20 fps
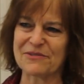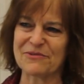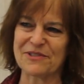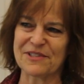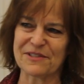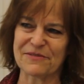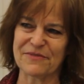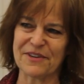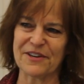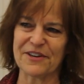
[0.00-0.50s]
It
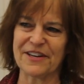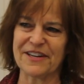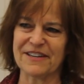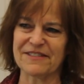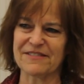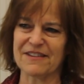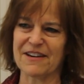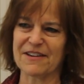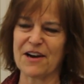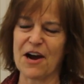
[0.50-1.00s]
was a
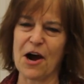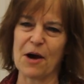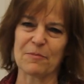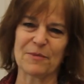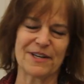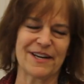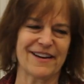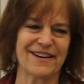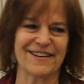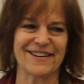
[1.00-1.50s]
very
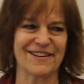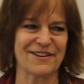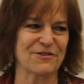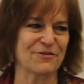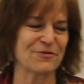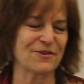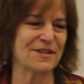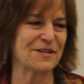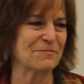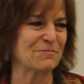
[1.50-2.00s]
accommodating,
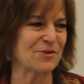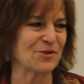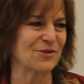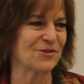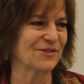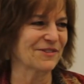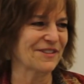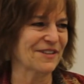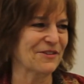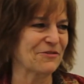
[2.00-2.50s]

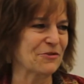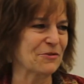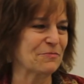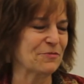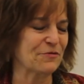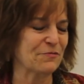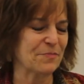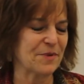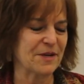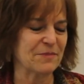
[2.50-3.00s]
agreeable group
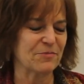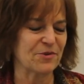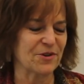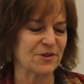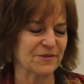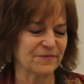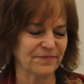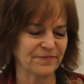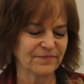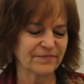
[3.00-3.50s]
of
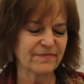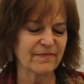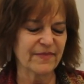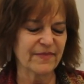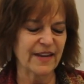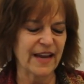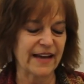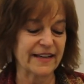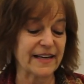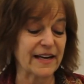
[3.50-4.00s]
people,
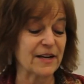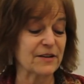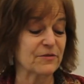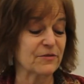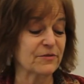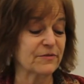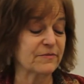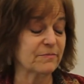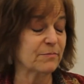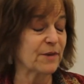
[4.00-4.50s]
and
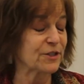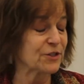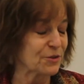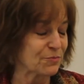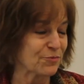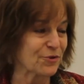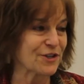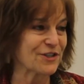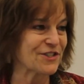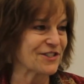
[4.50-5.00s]
I much
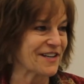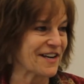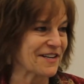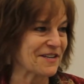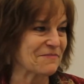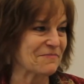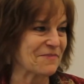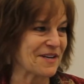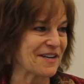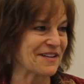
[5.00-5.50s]

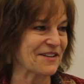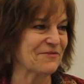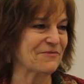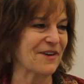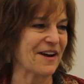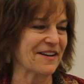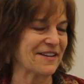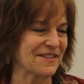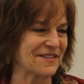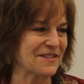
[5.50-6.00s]
appreciated being
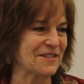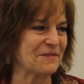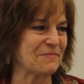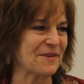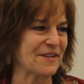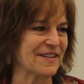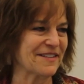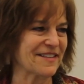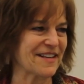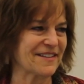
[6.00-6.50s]
invited to
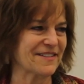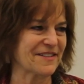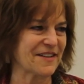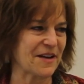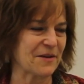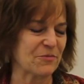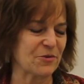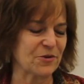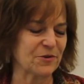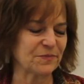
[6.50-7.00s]
be at that
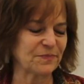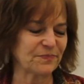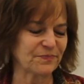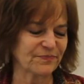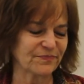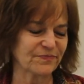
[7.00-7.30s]
table.